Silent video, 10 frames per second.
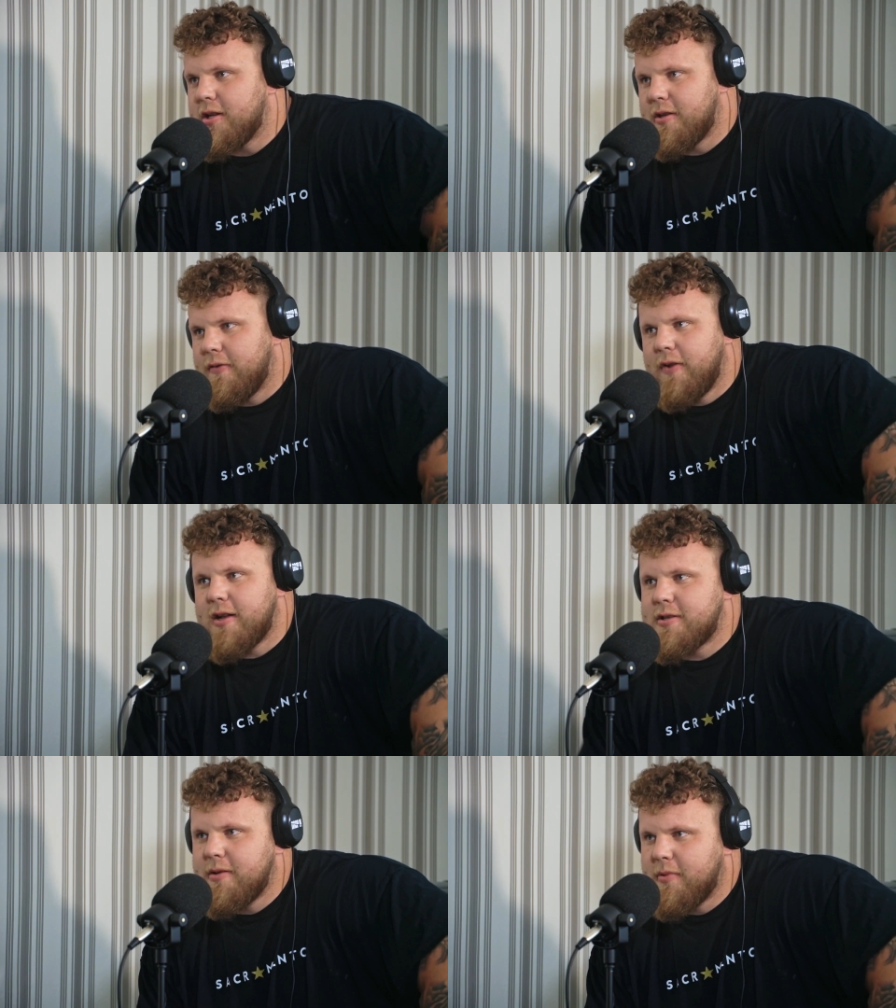That's
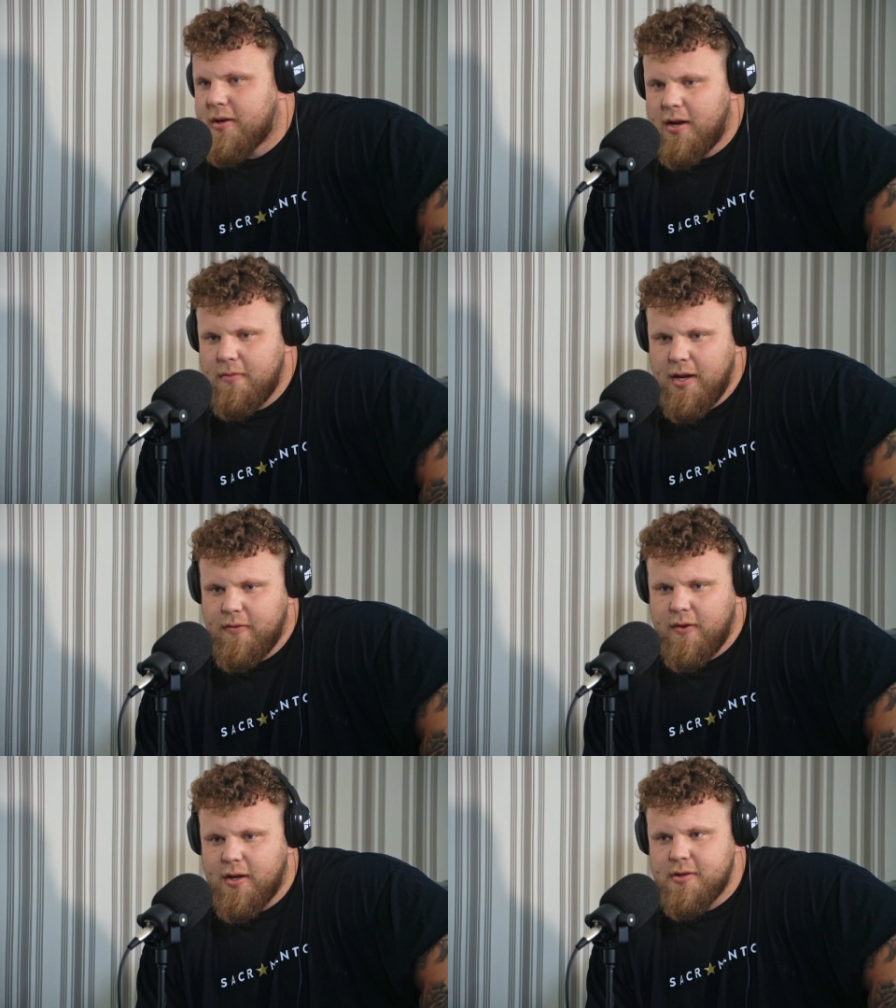the kind of main
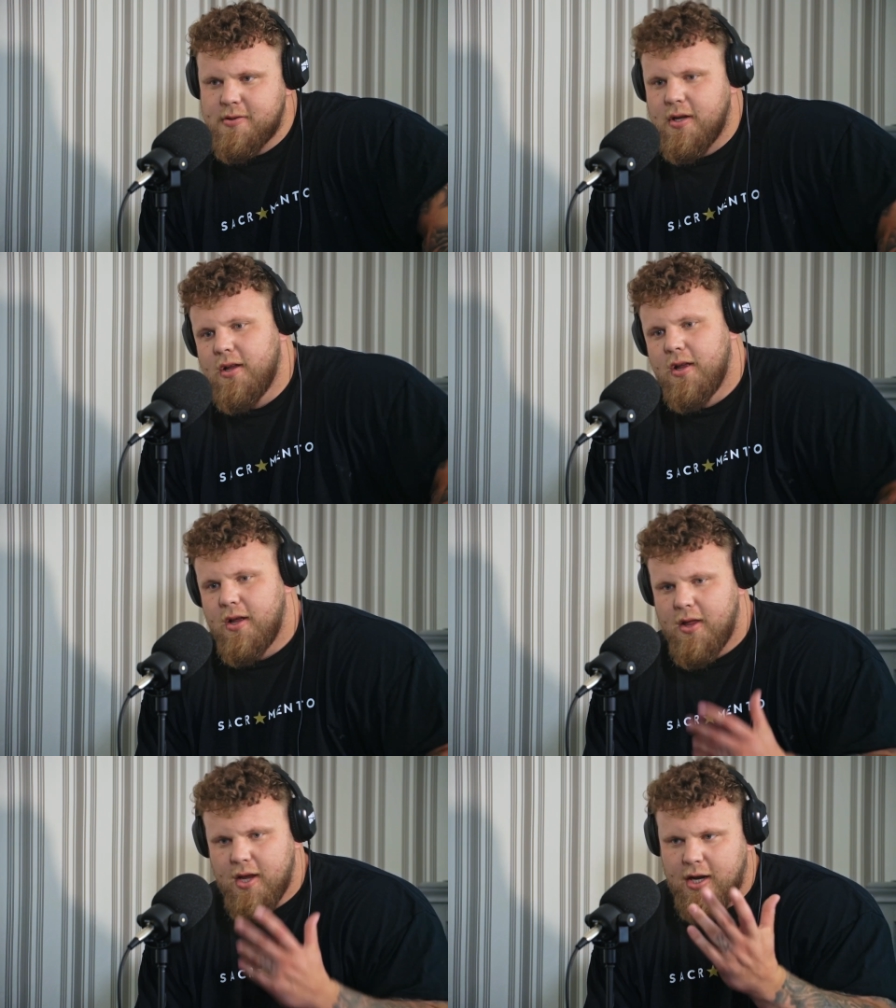thing. It's
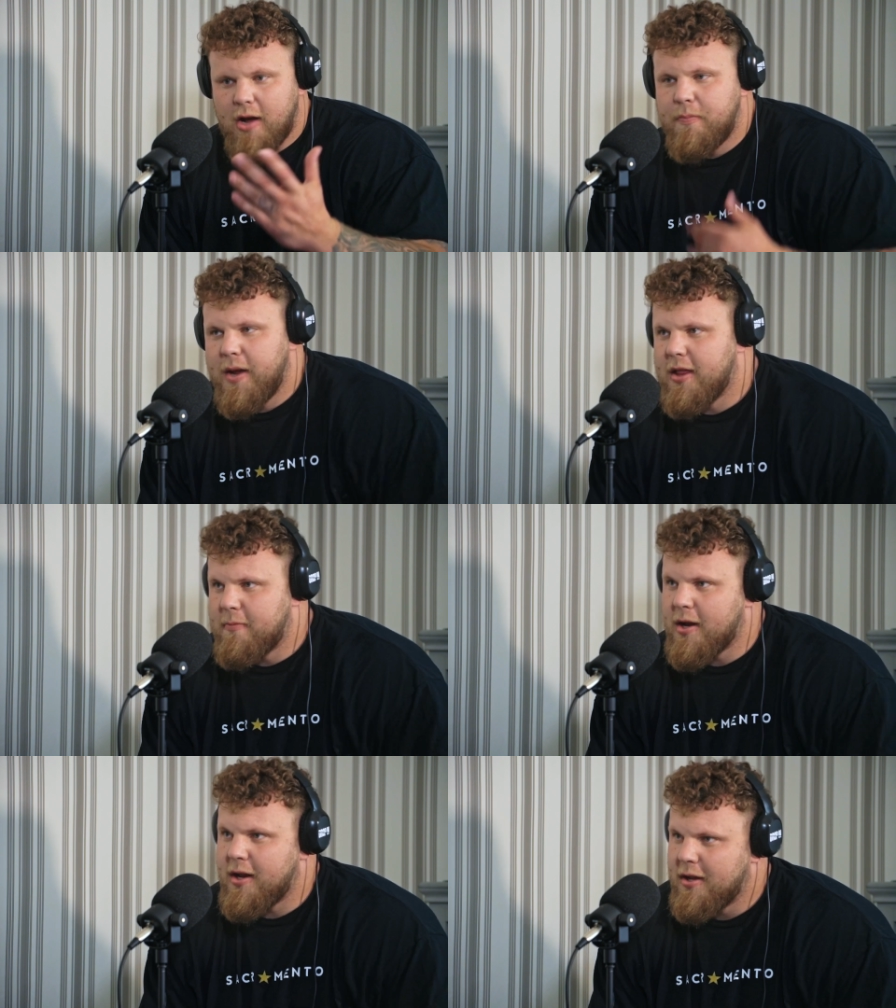the crowd pay the
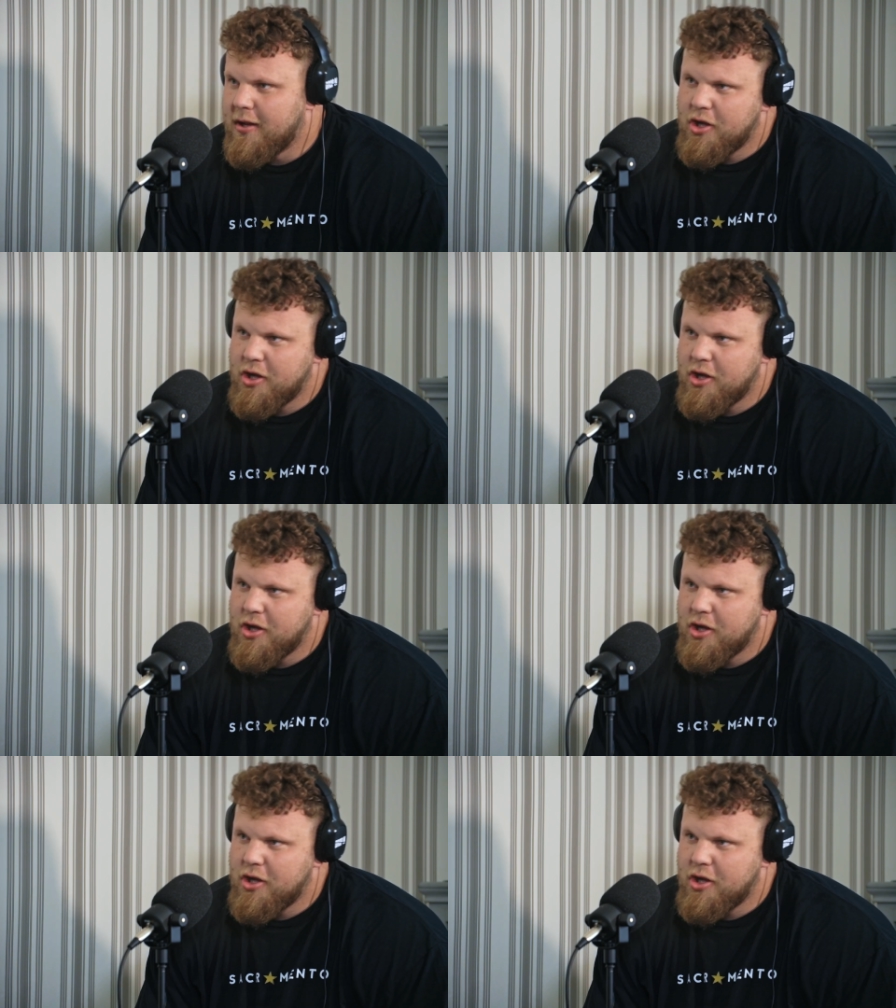money,